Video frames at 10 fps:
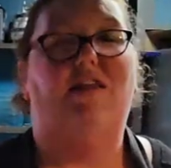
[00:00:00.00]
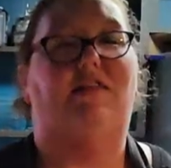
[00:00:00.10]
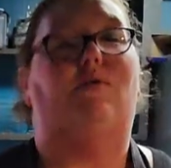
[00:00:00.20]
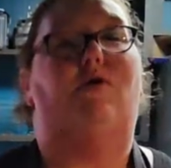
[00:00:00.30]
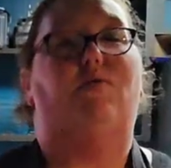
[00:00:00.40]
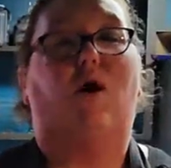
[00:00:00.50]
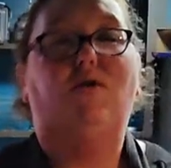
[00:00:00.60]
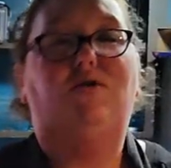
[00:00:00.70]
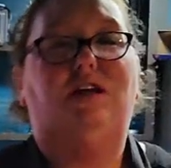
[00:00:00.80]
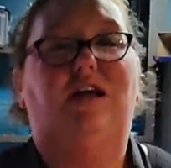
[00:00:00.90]
They were
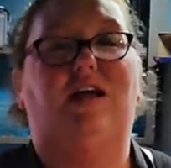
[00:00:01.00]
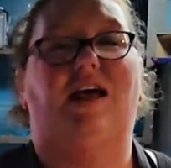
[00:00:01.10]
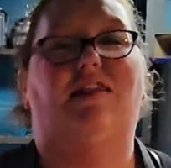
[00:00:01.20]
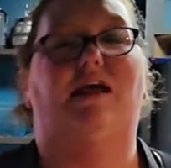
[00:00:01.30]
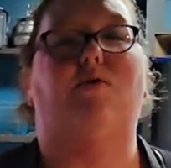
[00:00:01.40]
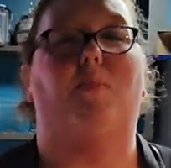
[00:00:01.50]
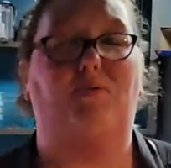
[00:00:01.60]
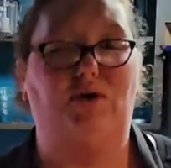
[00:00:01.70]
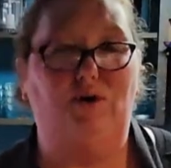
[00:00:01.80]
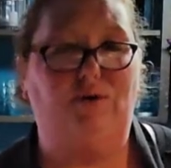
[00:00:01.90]
roasted, they were
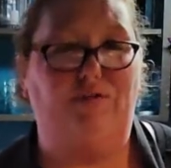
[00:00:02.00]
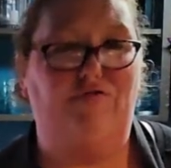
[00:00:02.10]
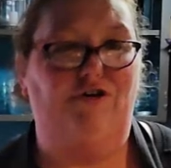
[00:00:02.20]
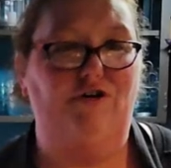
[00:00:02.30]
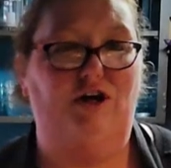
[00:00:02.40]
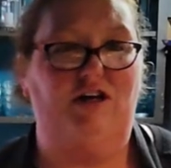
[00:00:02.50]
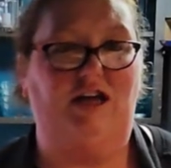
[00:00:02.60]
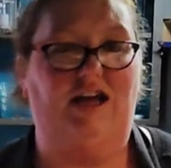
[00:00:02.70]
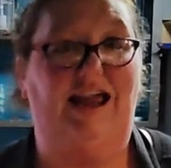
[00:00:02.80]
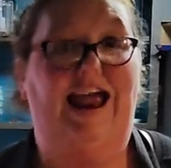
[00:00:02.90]
beautiful
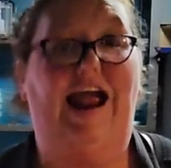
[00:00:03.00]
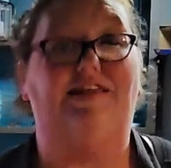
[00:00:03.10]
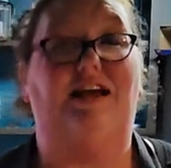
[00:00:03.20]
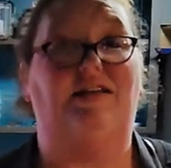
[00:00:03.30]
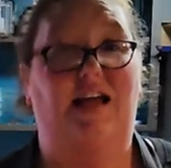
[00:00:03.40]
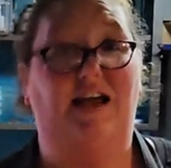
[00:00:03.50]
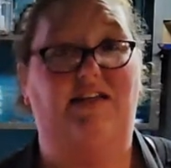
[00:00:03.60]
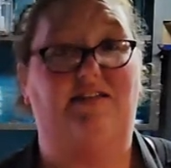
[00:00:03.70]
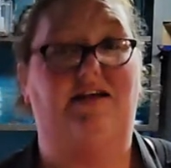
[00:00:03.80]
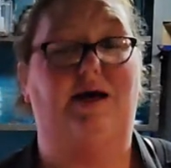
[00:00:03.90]
looking, and they
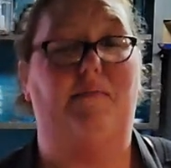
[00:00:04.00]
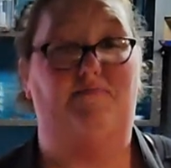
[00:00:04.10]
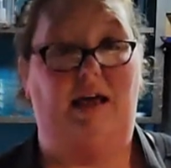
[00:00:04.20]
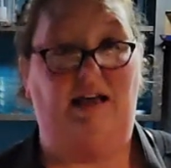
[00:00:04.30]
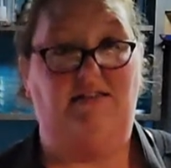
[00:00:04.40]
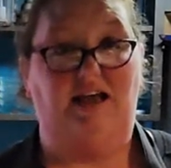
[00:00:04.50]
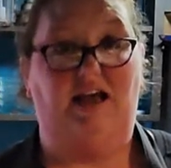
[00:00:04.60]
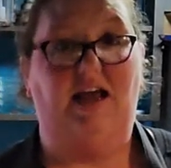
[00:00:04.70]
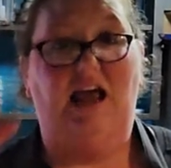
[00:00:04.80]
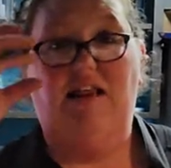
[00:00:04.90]
tasted
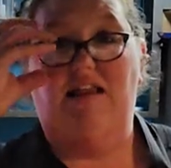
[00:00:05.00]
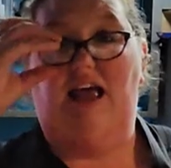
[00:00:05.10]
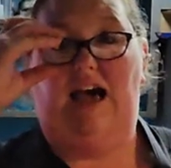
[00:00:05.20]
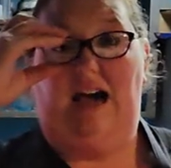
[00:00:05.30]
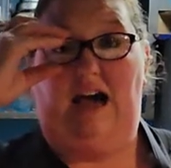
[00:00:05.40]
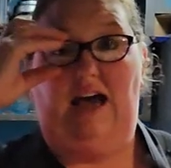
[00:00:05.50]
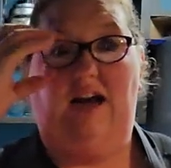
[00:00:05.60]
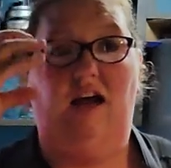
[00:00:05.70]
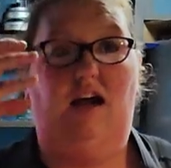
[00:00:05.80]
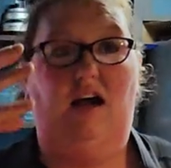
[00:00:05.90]
amazing. They had
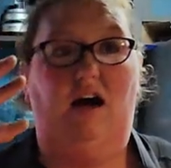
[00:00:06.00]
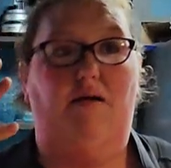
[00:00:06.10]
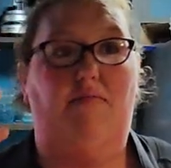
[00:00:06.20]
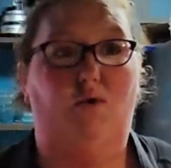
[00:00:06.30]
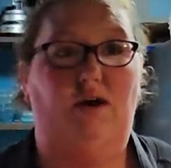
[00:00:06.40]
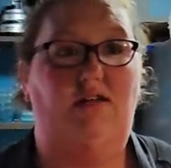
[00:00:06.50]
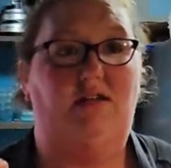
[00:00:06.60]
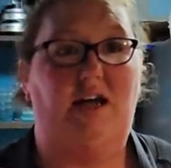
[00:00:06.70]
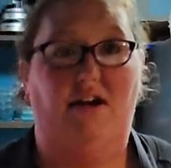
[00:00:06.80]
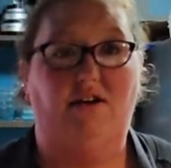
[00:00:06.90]
a moist
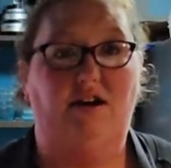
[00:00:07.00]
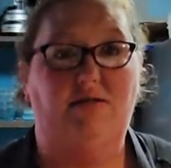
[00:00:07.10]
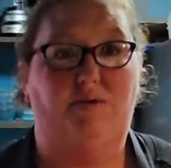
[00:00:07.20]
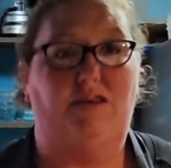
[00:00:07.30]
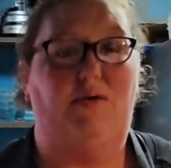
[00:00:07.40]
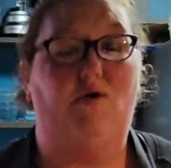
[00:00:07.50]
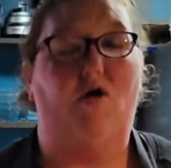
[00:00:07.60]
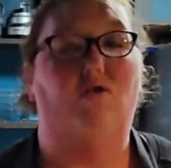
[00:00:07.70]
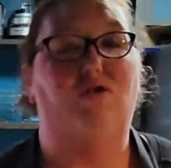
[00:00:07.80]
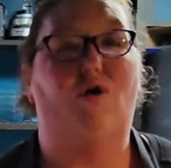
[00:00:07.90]
tenderness, but they were
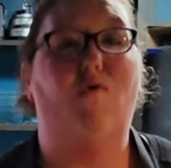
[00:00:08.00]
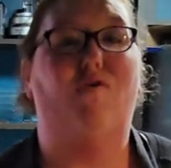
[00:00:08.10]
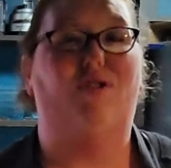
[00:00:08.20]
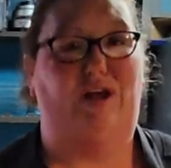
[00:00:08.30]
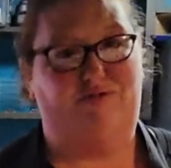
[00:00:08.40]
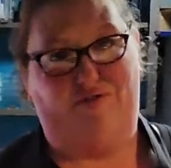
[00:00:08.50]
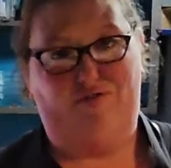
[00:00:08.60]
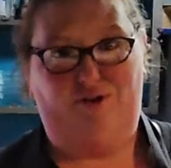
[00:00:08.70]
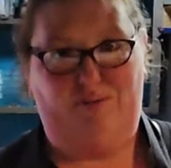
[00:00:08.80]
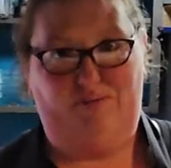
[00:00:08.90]
also
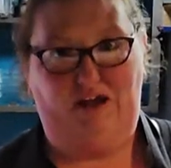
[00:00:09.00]
flavorful.